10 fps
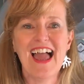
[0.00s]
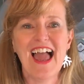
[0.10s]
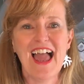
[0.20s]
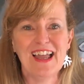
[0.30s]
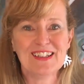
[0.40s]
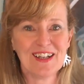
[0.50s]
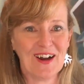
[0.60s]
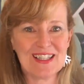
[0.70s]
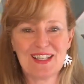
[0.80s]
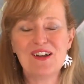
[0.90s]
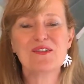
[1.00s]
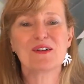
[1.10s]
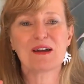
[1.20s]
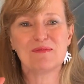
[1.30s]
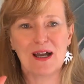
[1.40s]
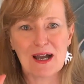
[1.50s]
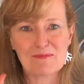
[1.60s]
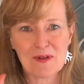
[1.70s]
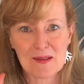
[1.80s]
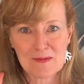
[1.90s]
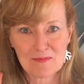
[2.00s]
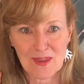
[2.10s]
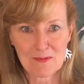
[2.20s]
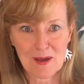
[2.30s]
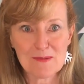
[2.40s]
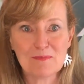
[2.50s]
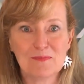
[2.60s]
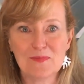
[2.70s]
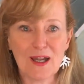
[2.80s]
And I said, oh, no, I